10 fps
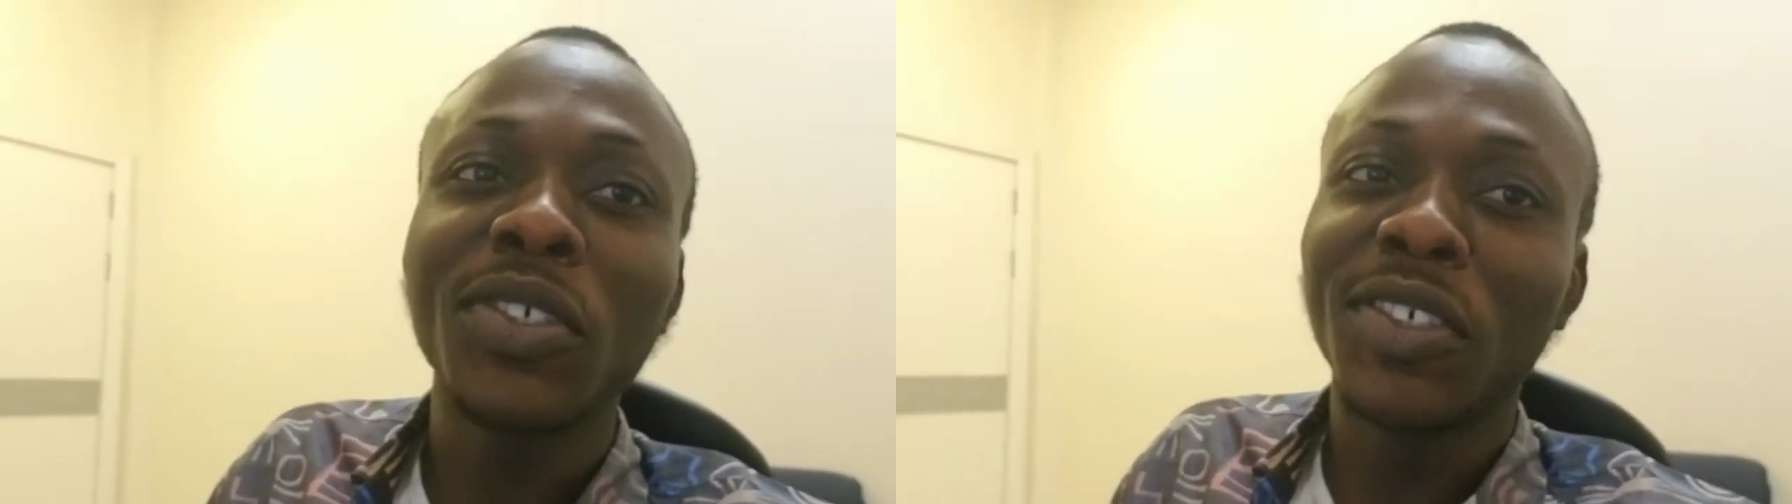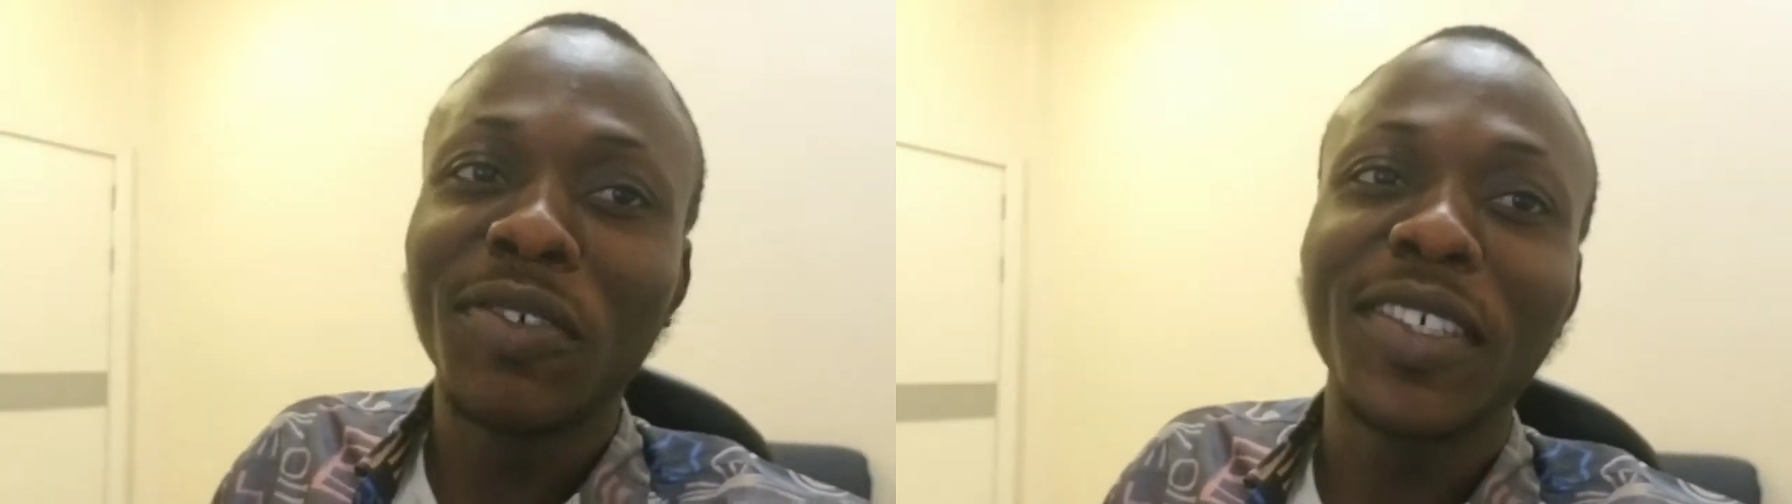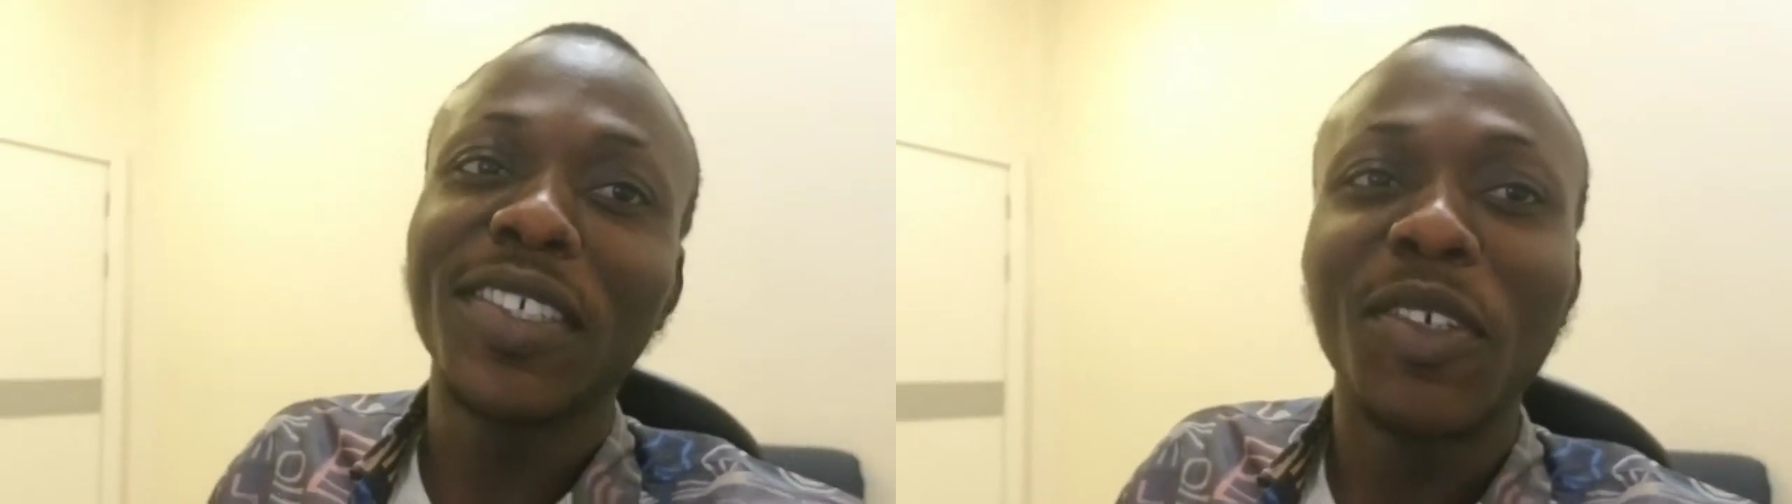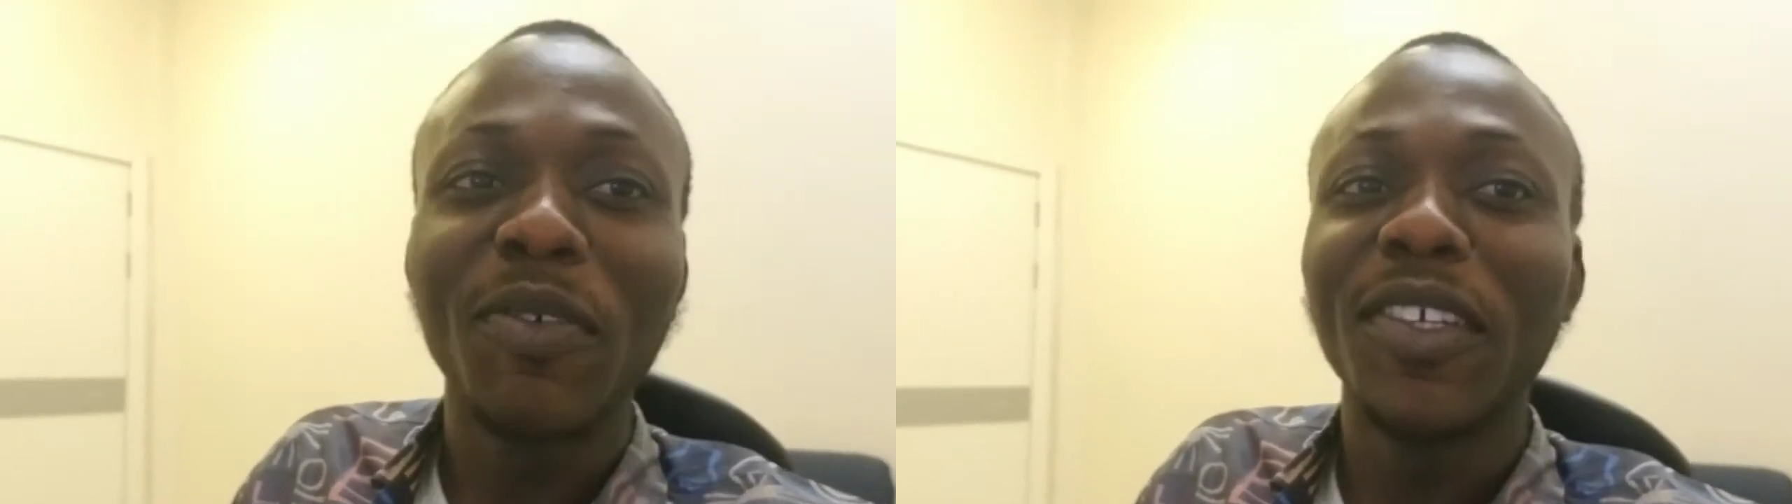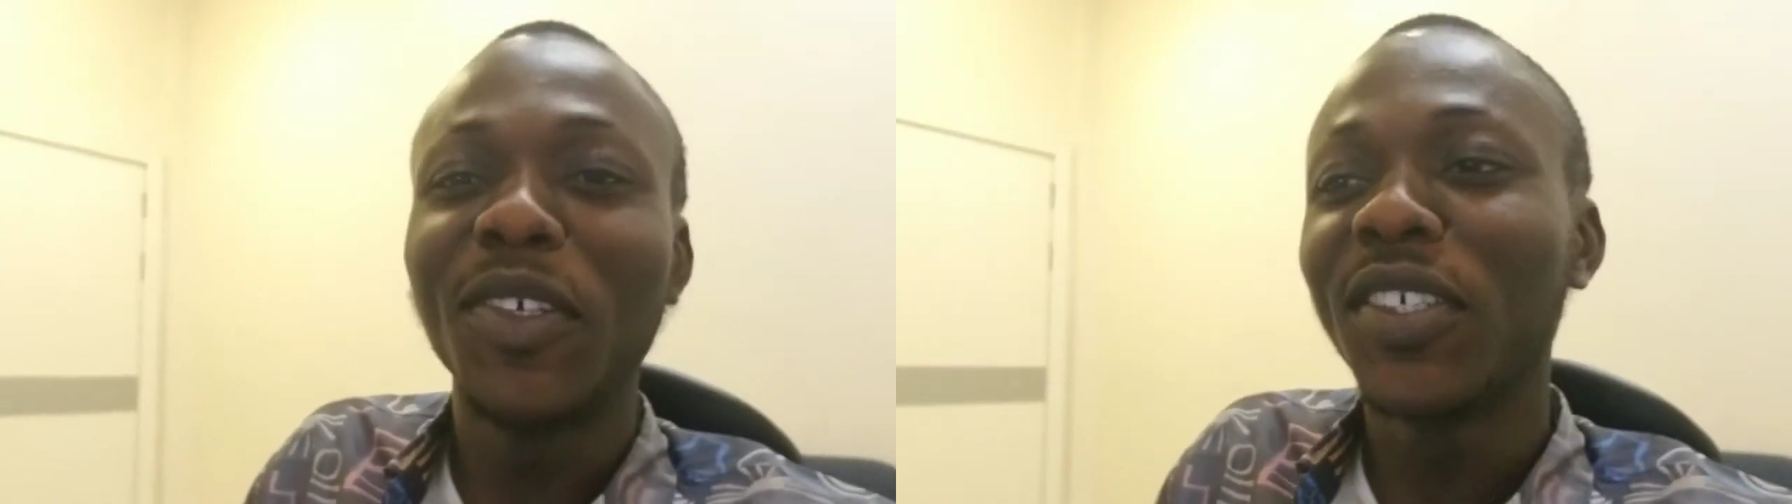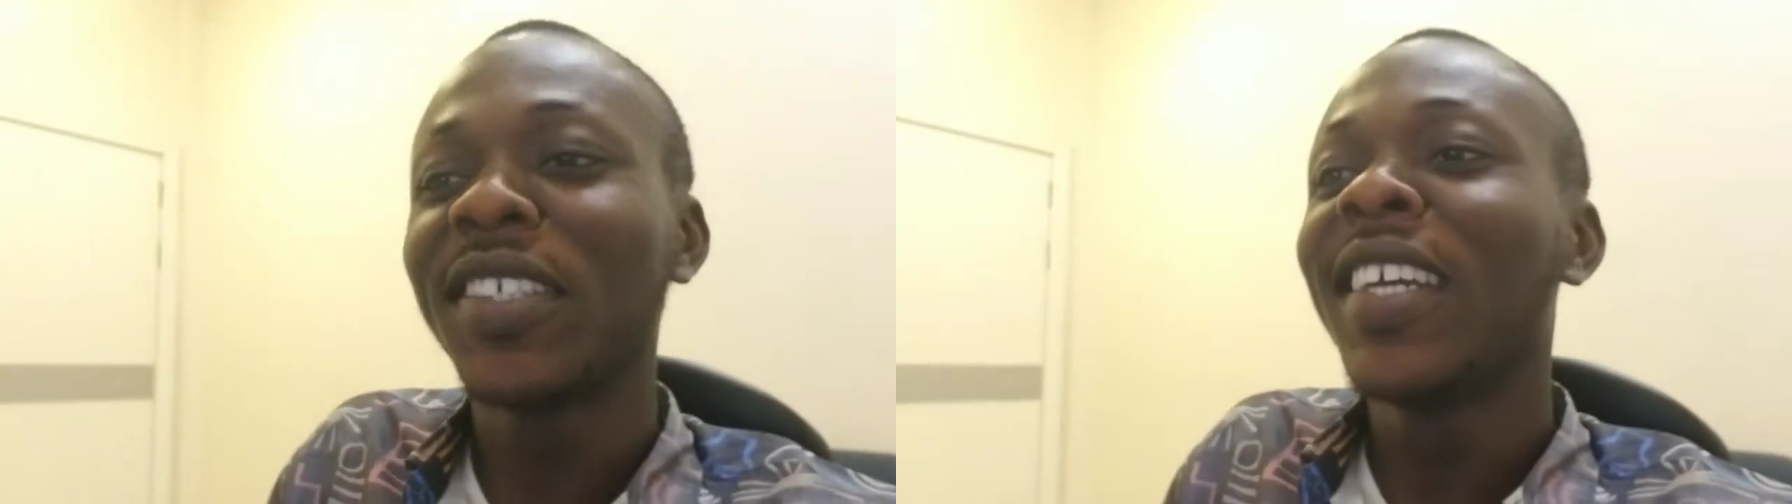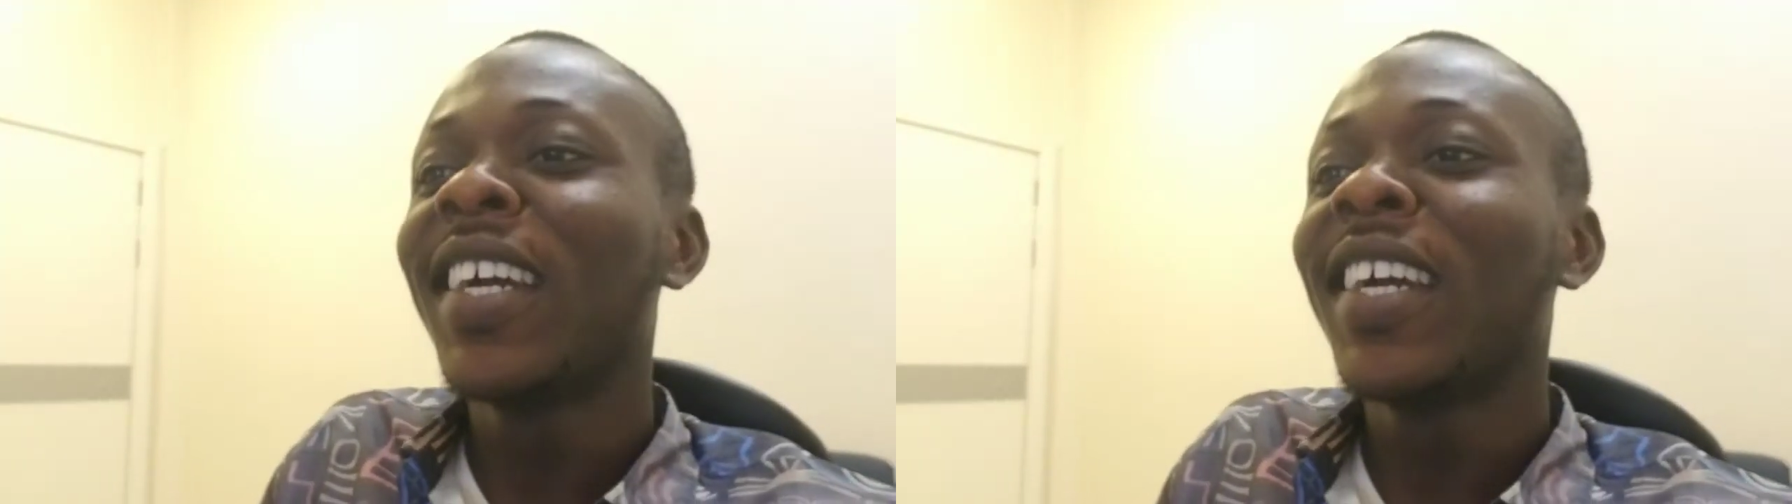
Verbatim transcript: University of Lagos,